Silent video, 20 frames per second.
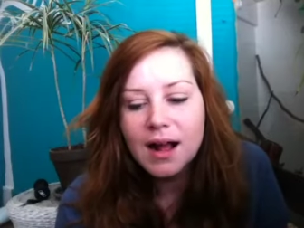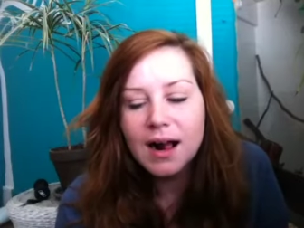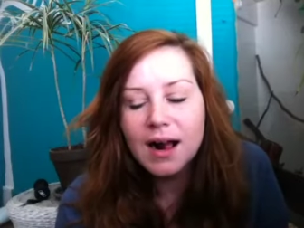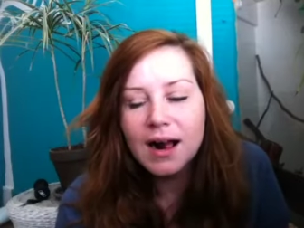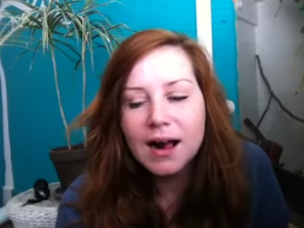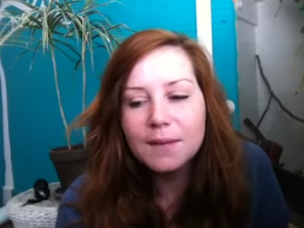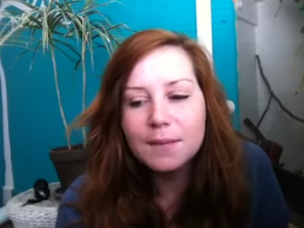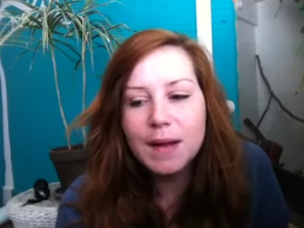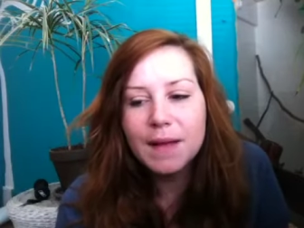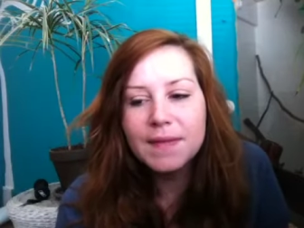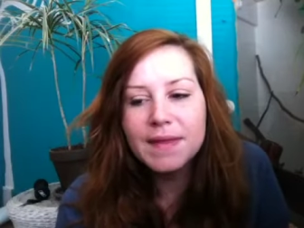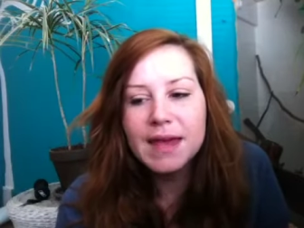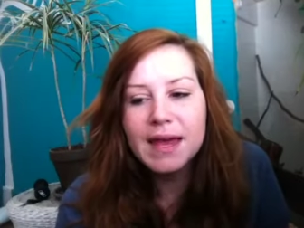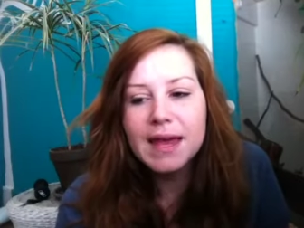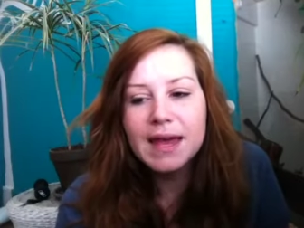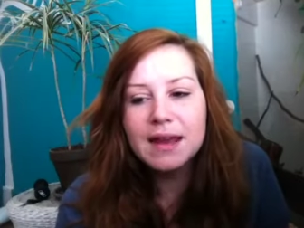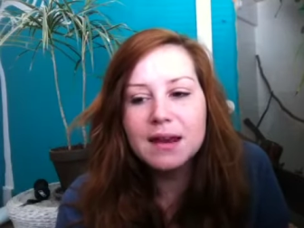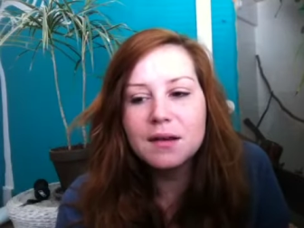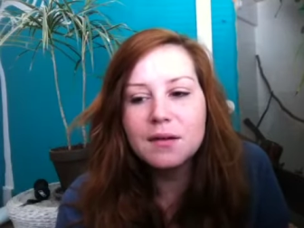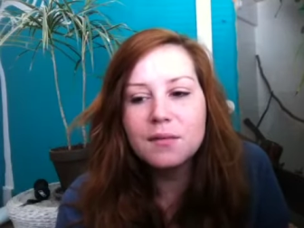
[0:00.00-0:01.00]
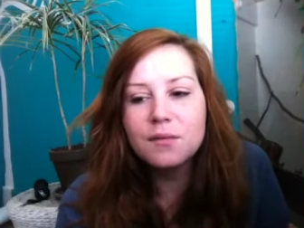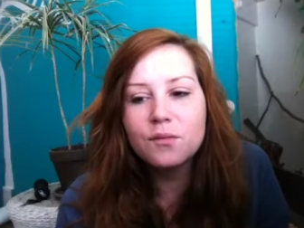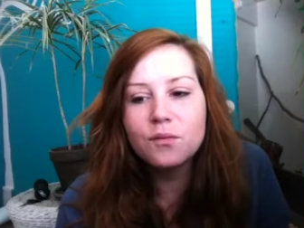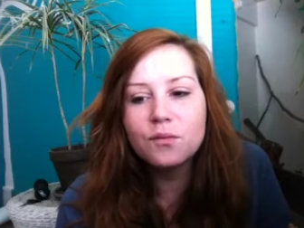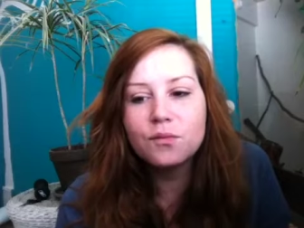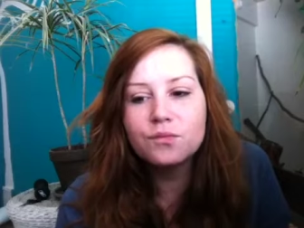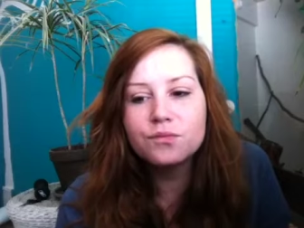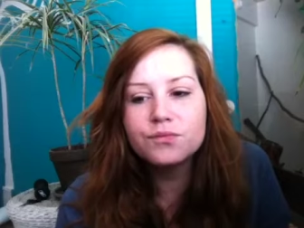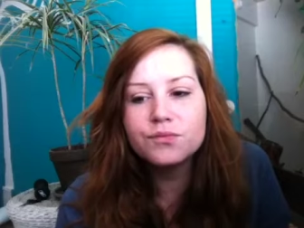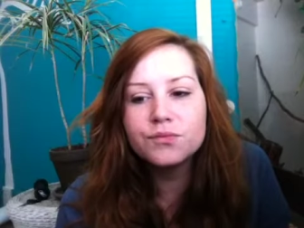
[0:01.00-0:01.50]
Um, and then
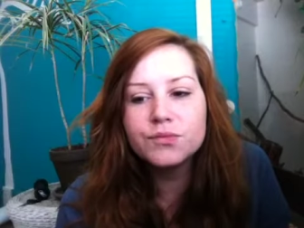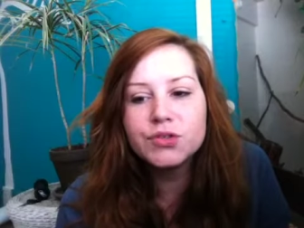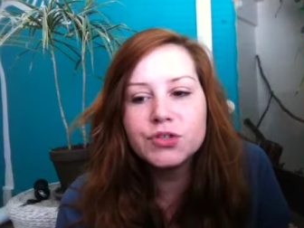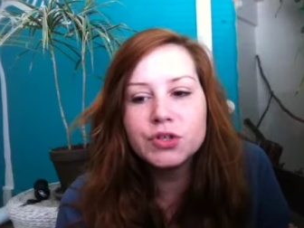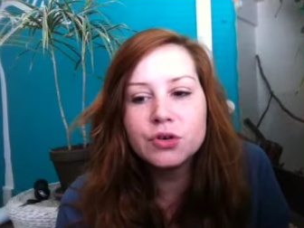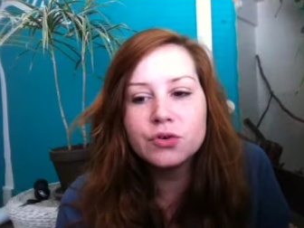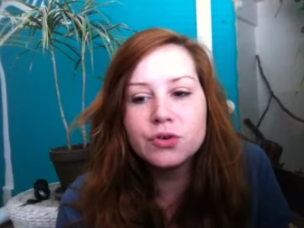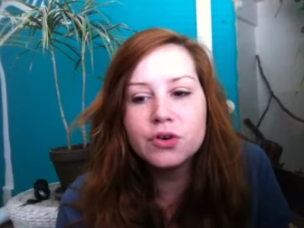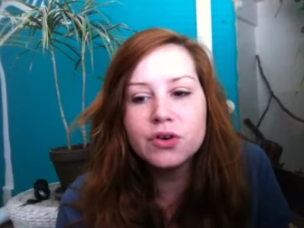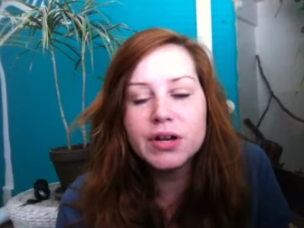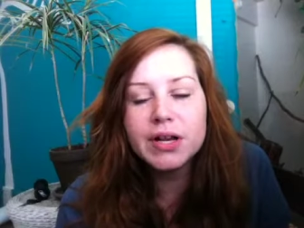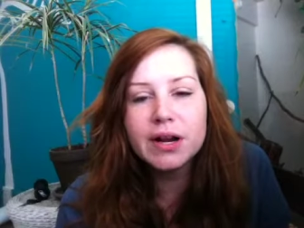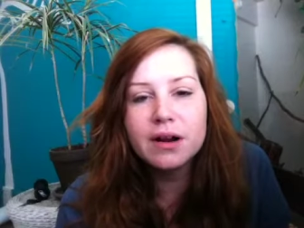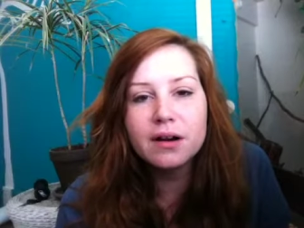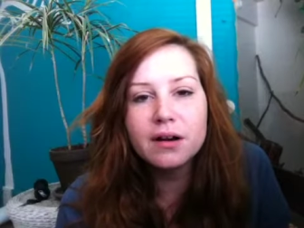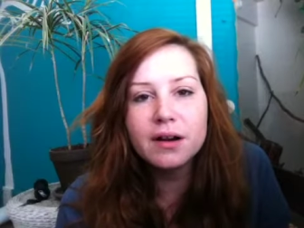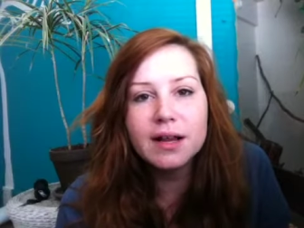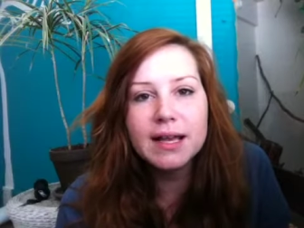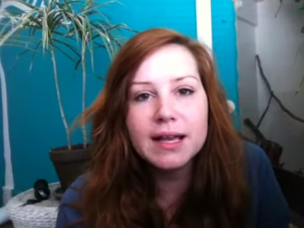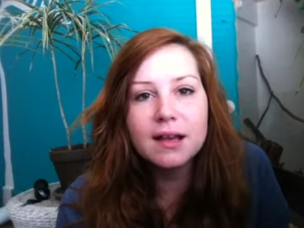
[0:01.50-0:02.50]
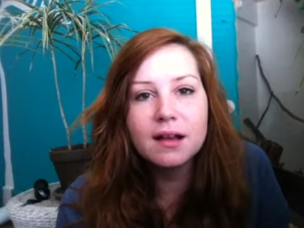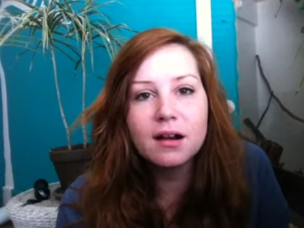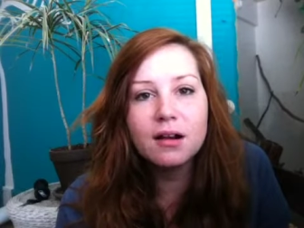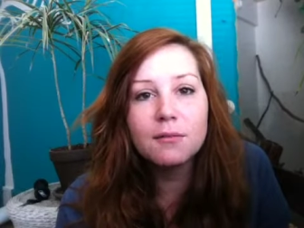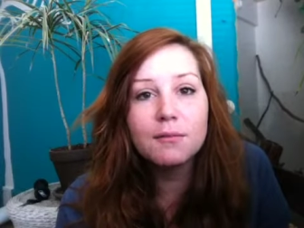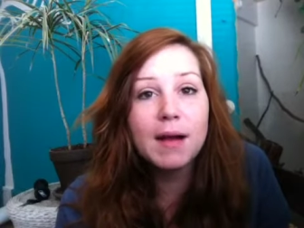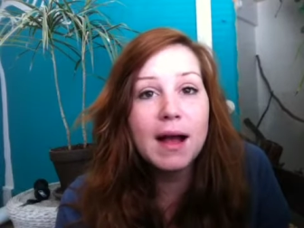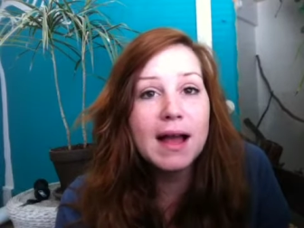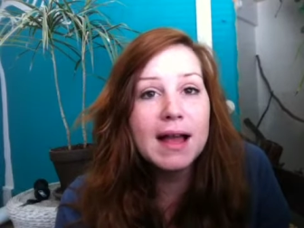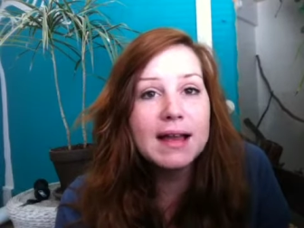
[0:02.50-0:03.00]
junior year, or
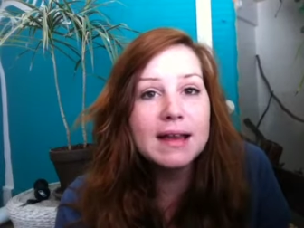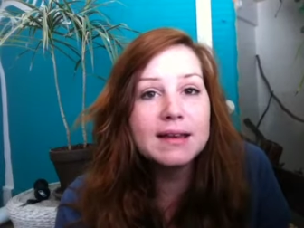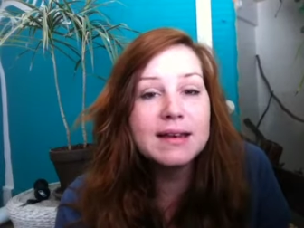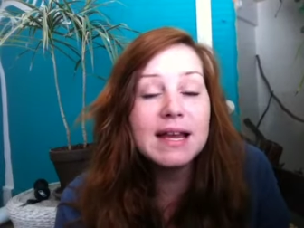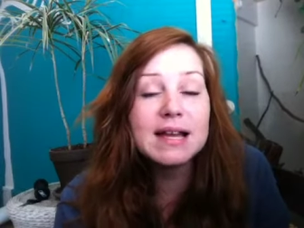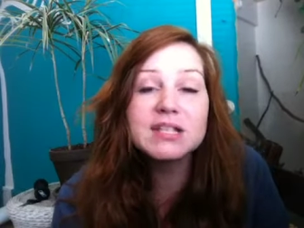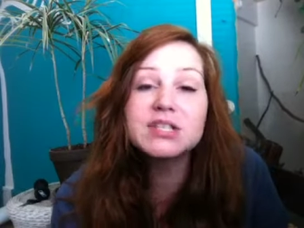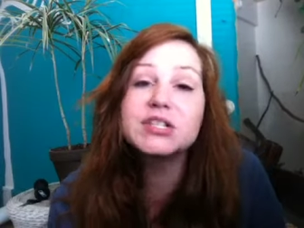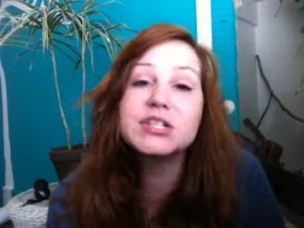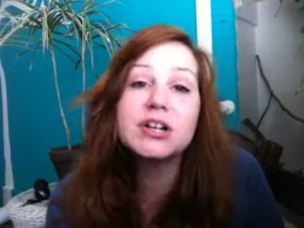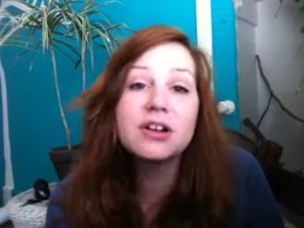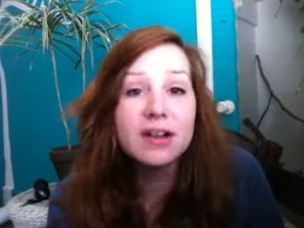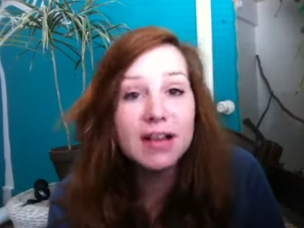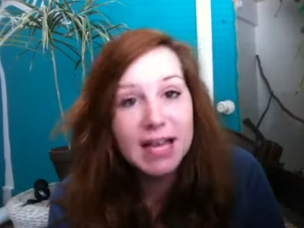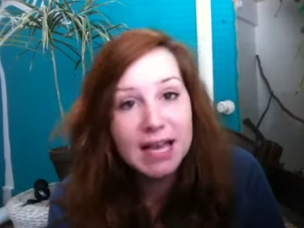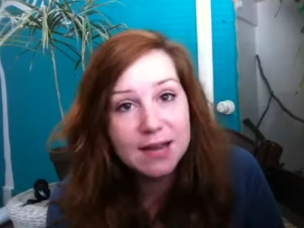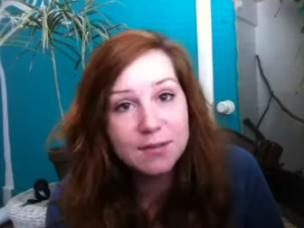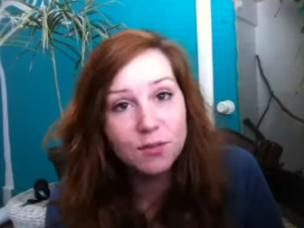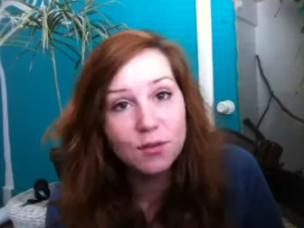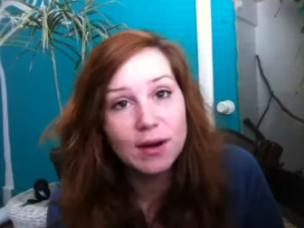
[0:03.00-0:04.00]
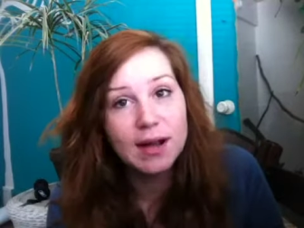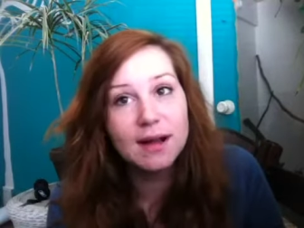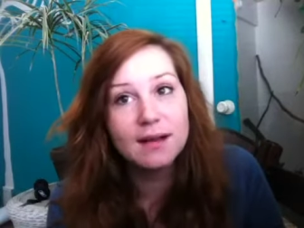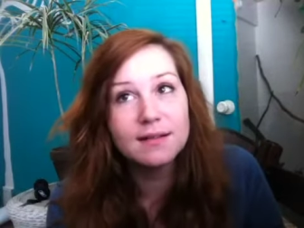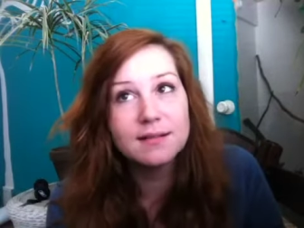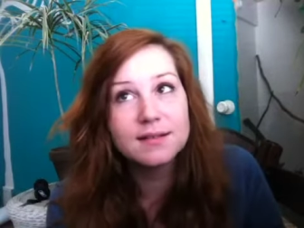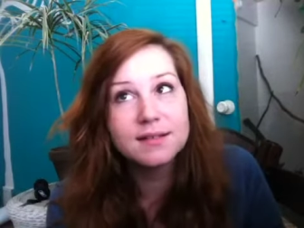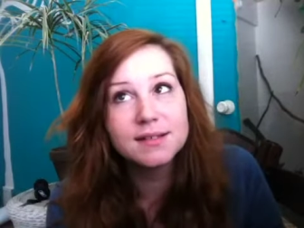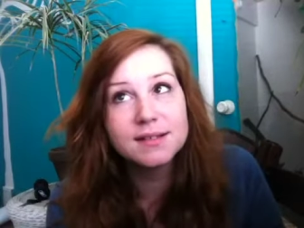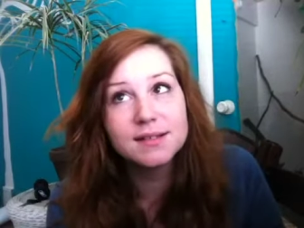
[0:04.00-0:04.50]
my next year came
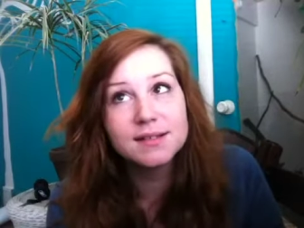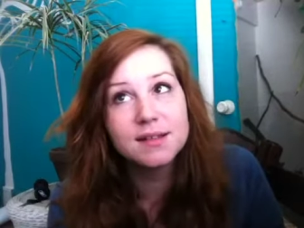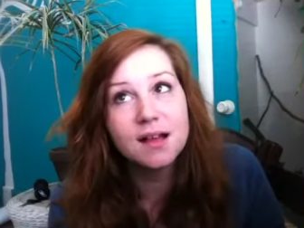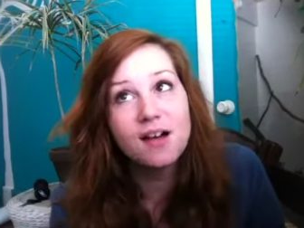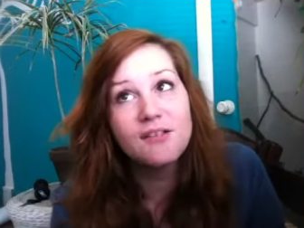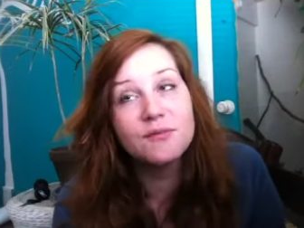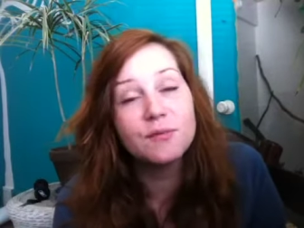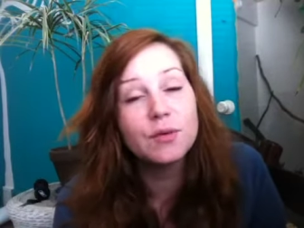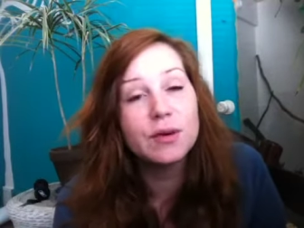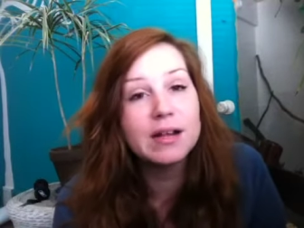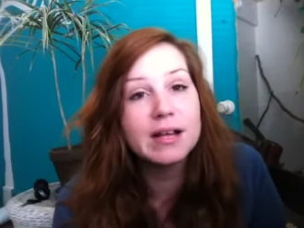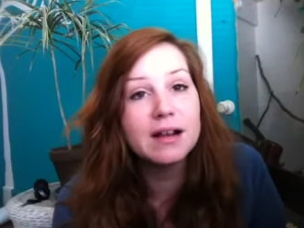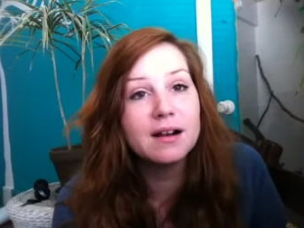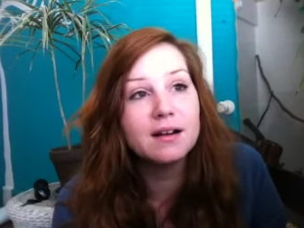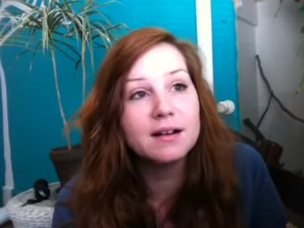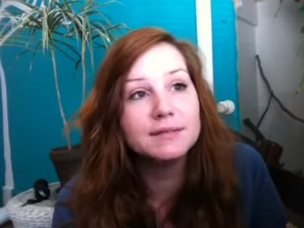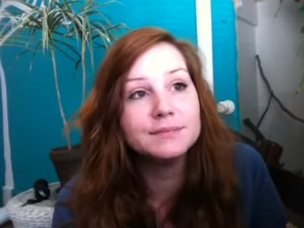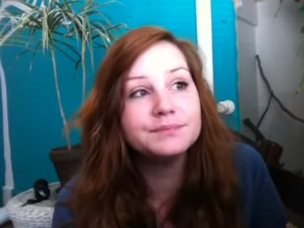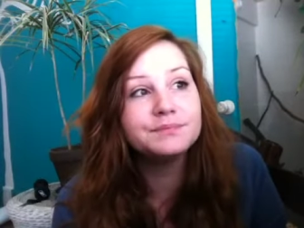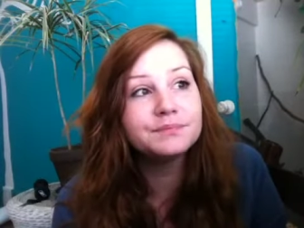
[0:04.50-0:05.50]
around, sophomore year,